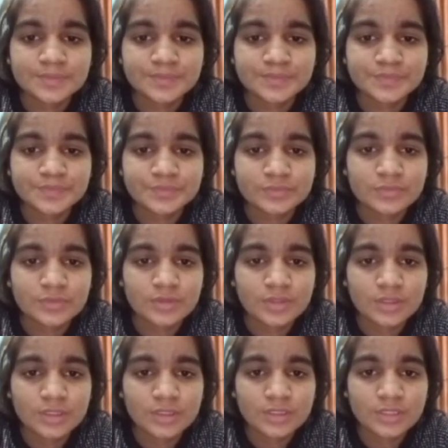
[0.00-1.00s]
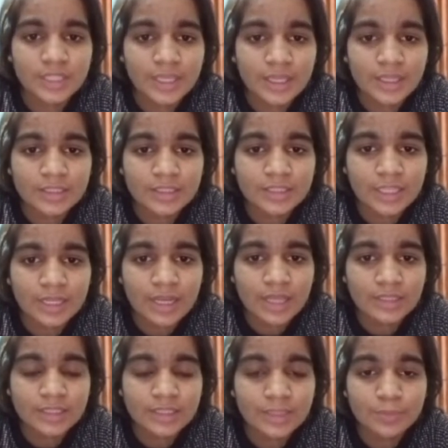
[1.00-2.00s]

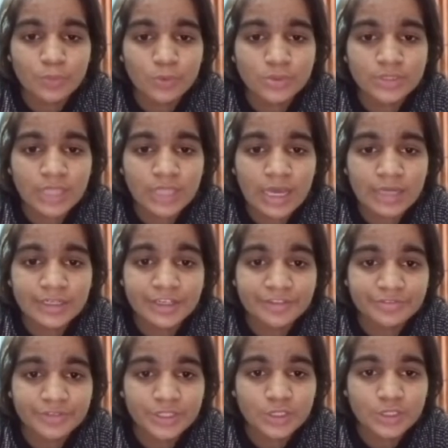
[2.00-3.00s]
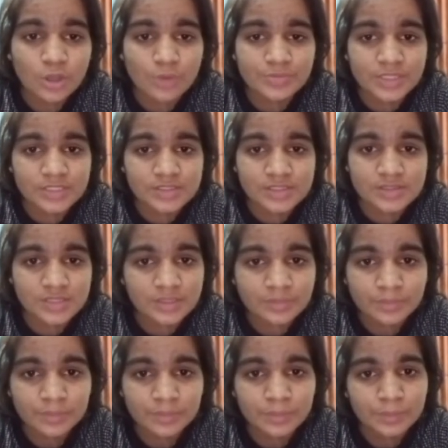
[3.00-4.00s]
they both are different objects in
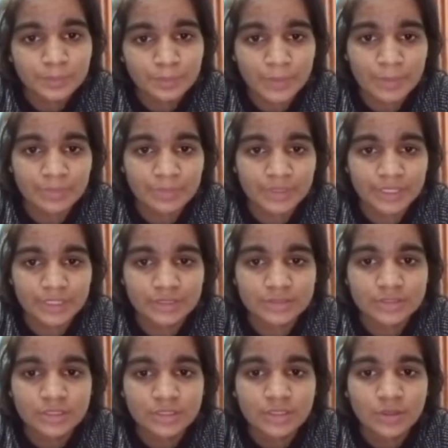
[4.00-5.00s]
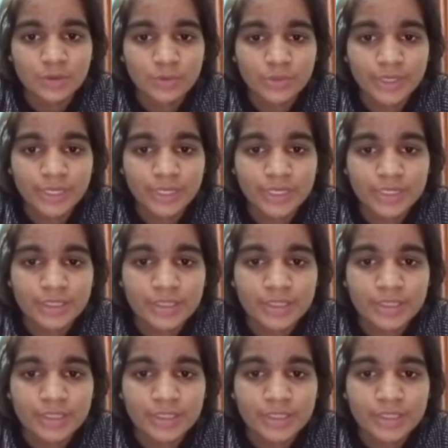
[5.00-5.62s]
memory. Okay,